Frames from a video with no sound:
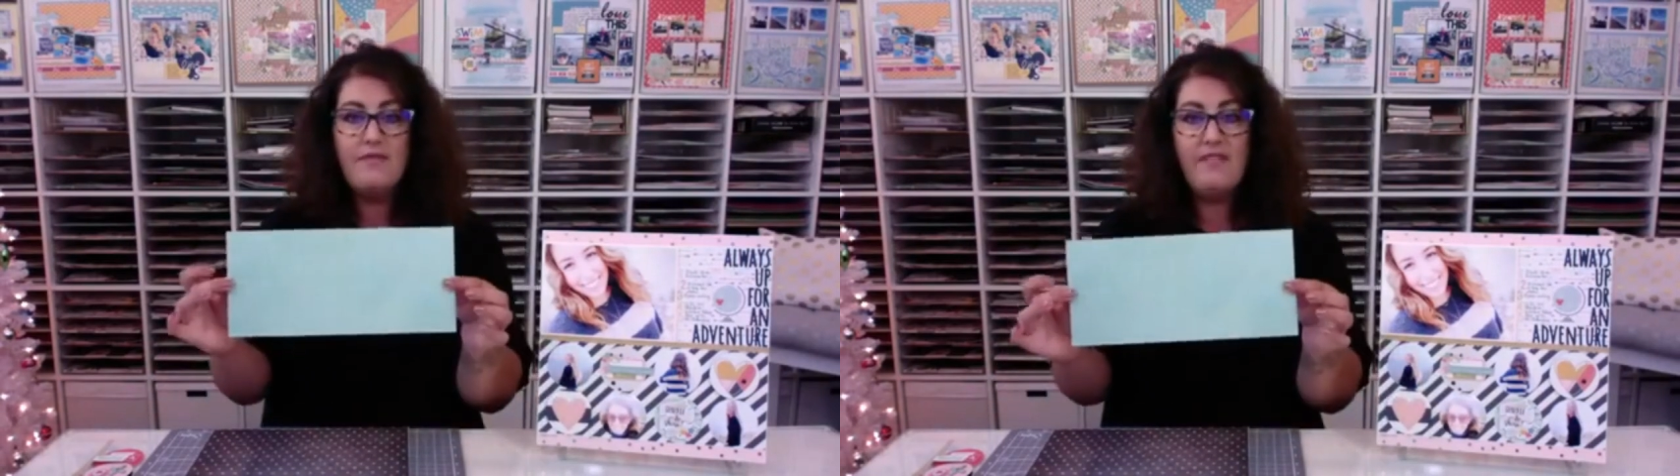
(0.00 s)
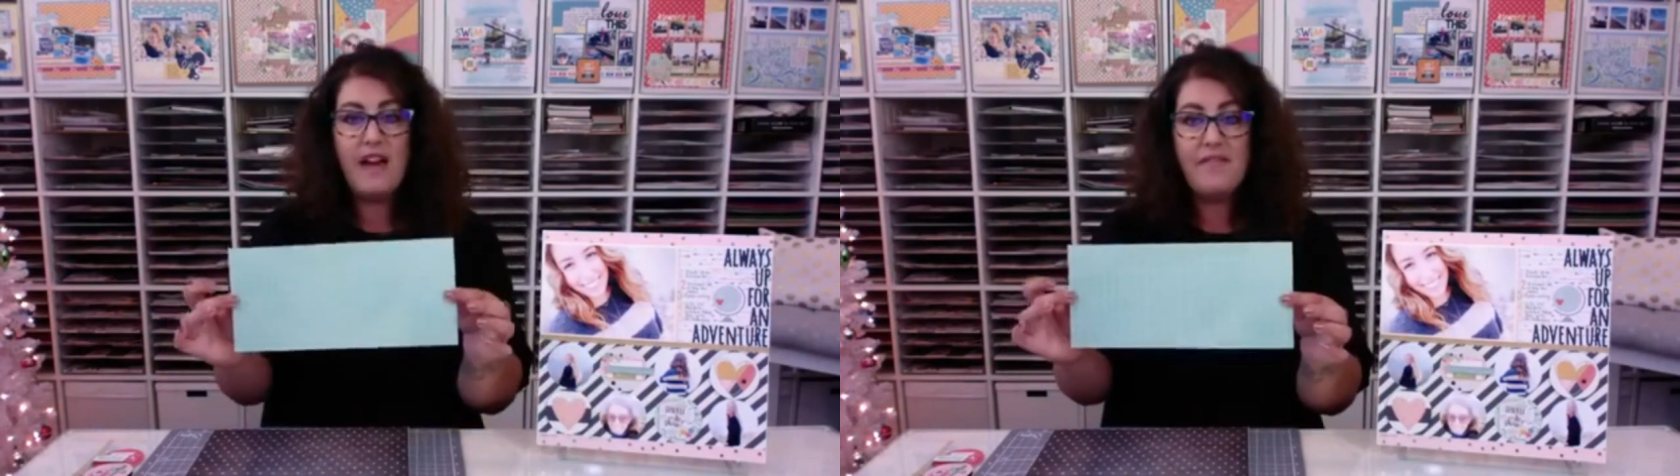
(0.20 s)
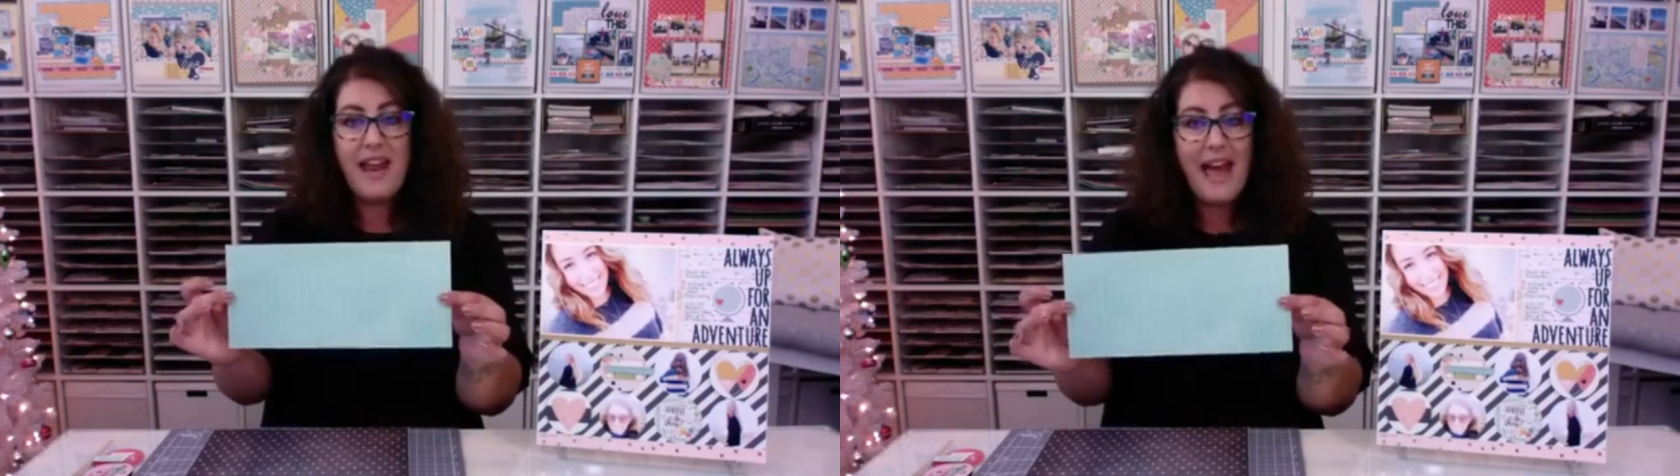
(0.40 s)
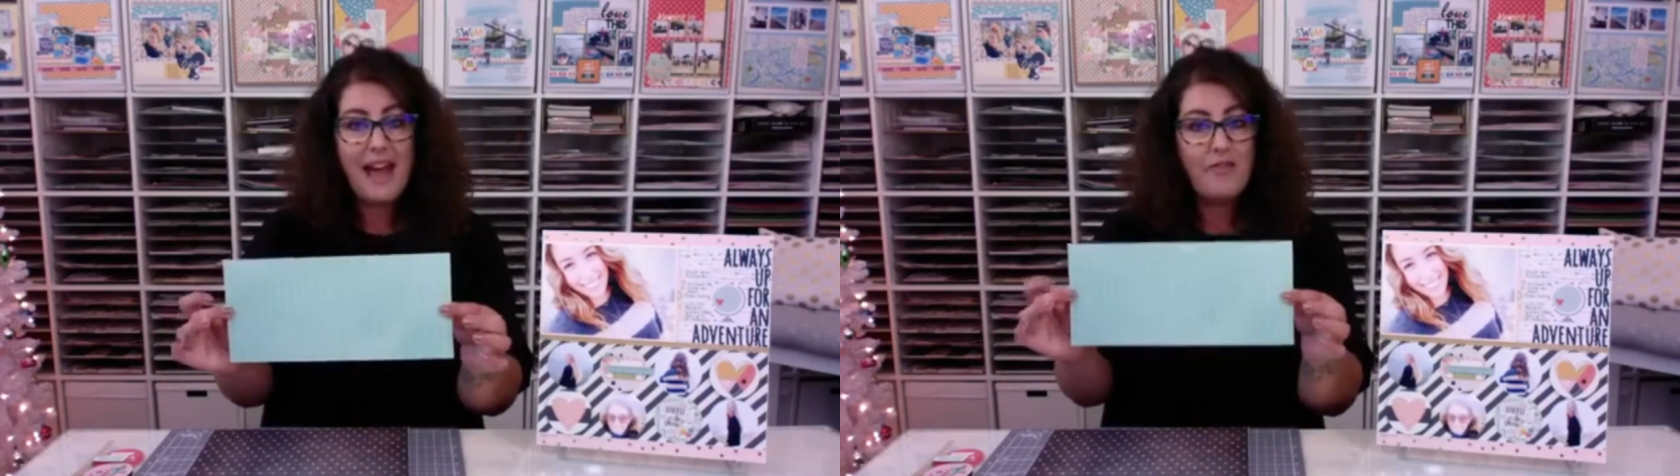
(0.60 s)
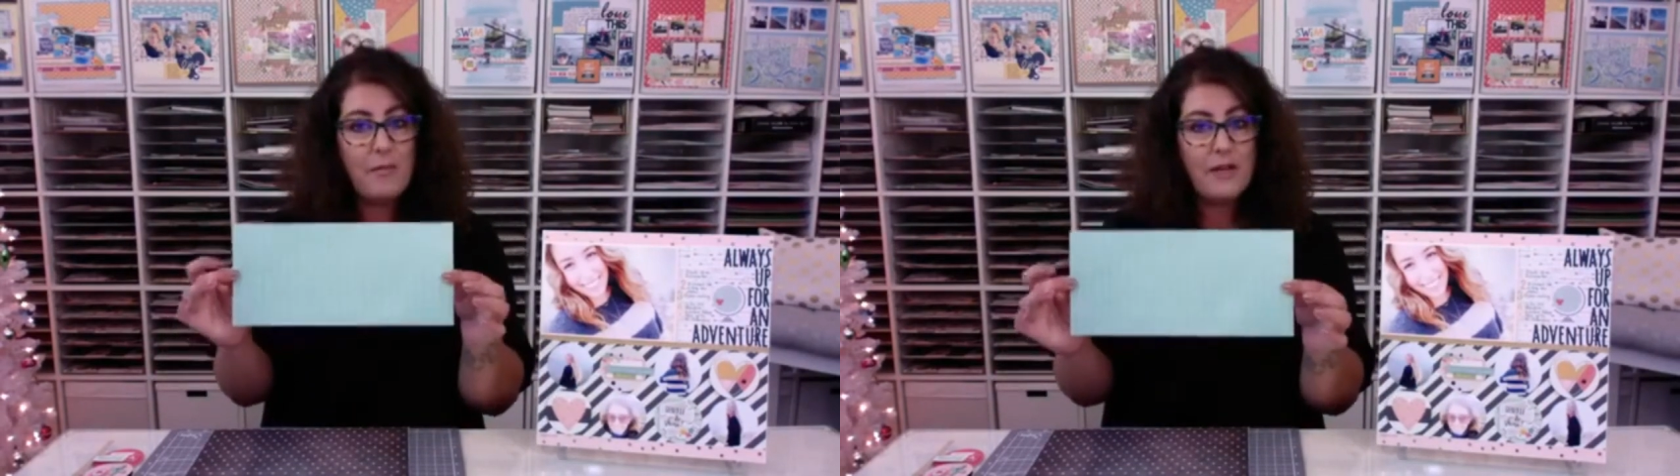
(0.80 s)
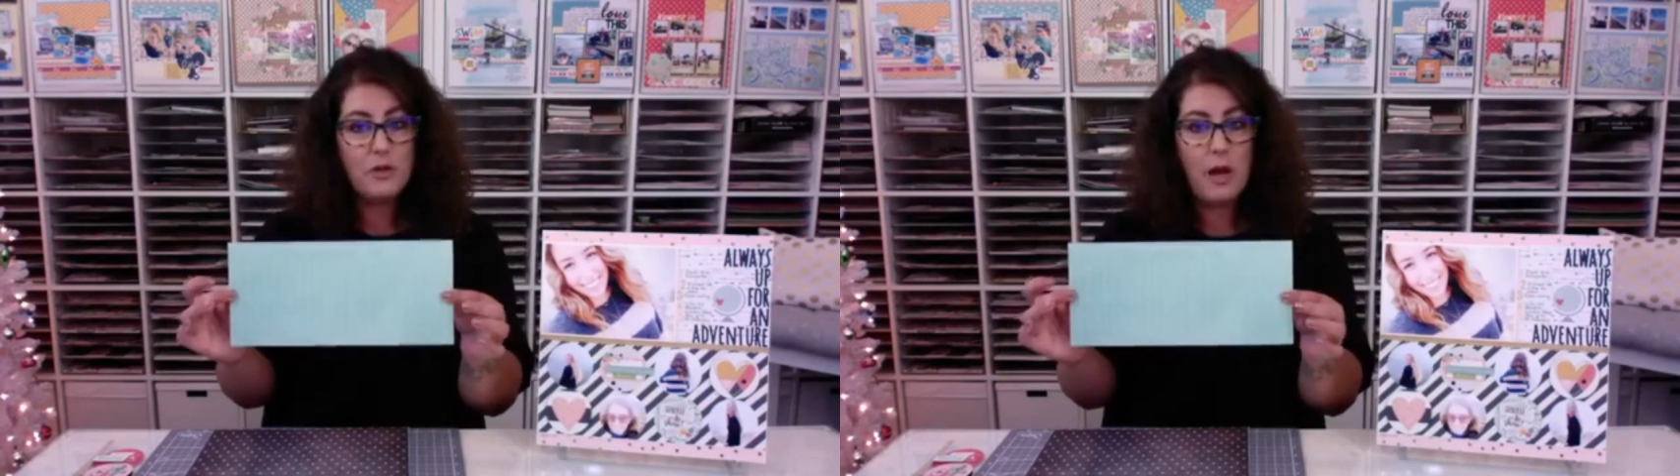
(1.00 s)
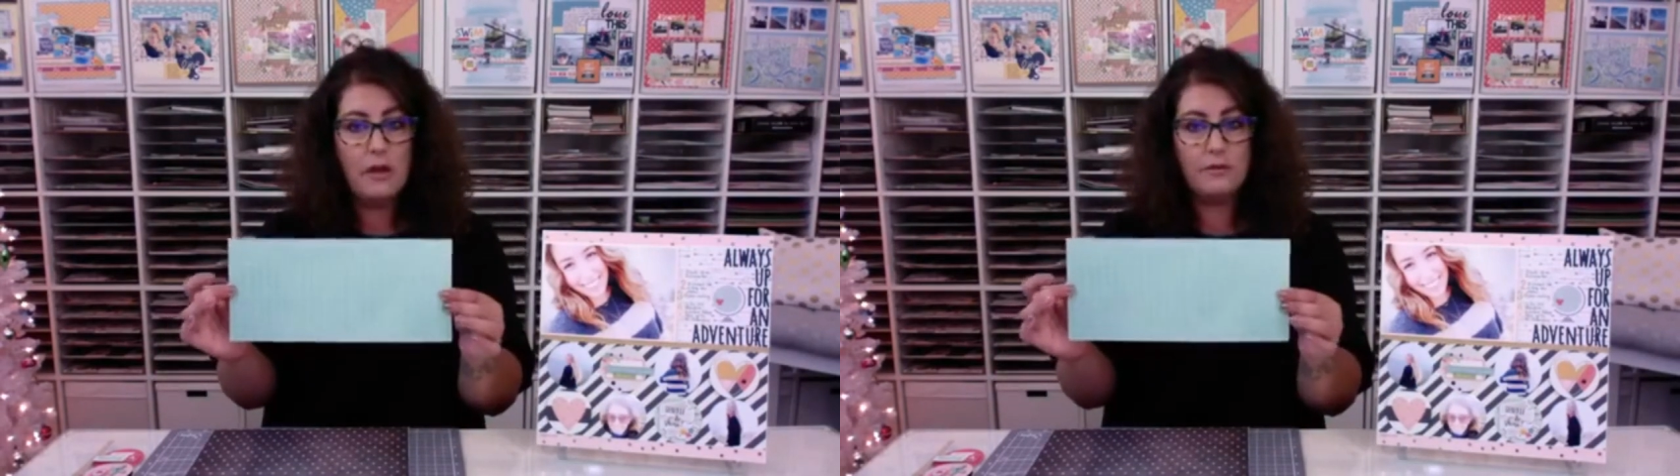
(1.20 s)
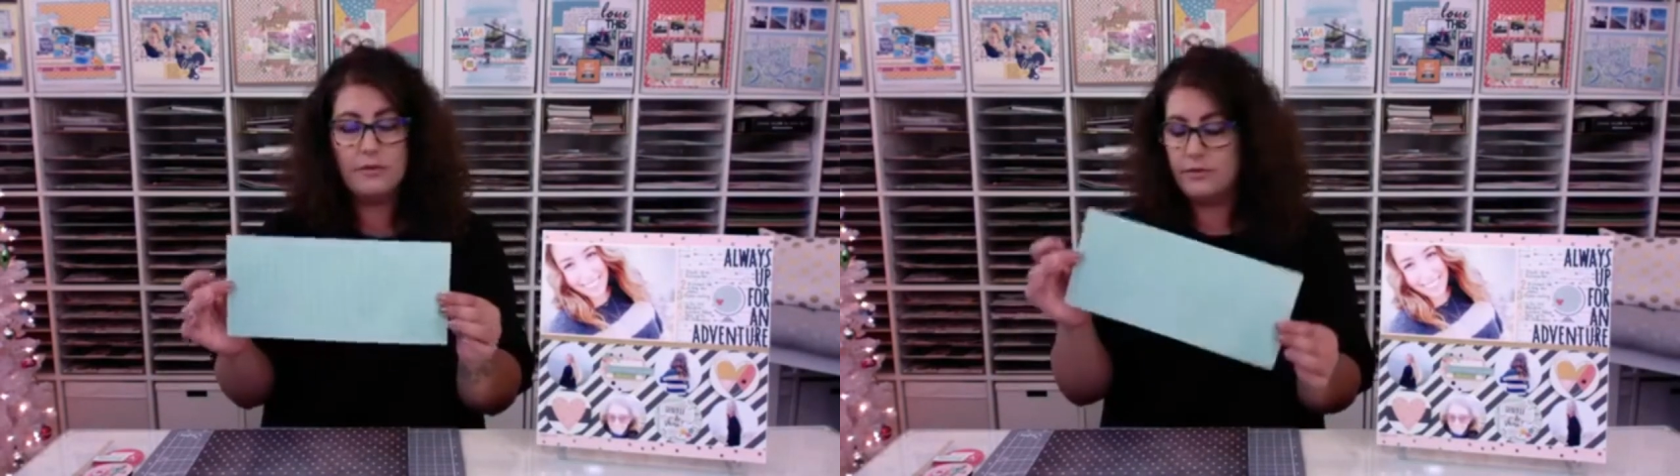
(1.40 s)
5.5 by
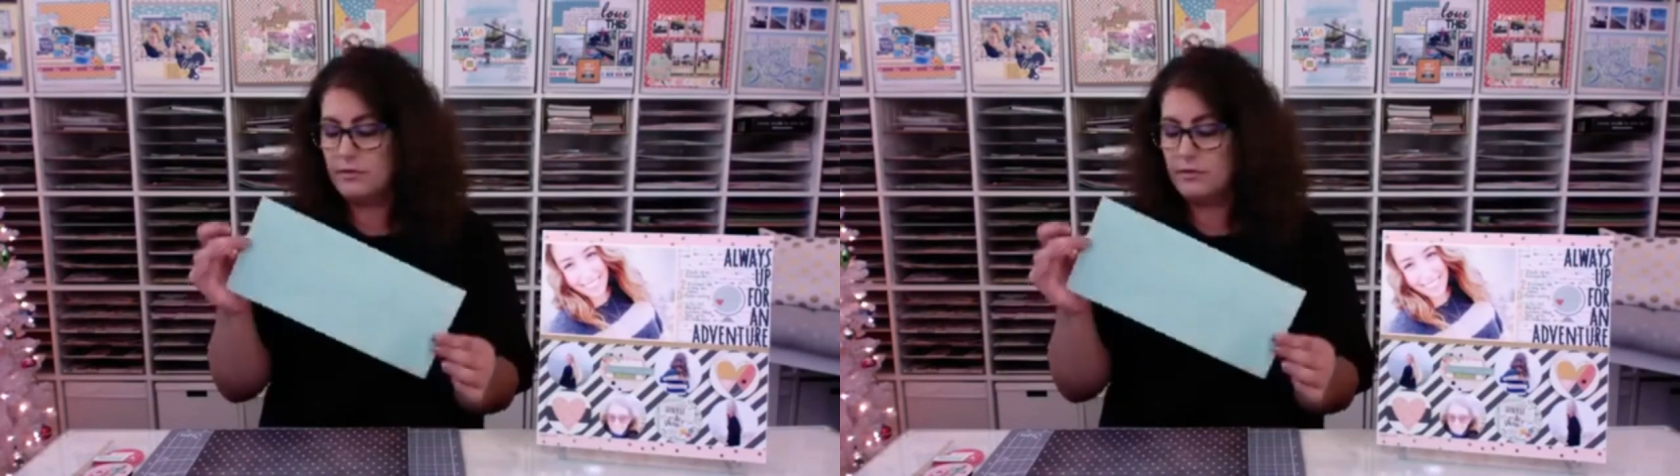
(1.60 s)
12.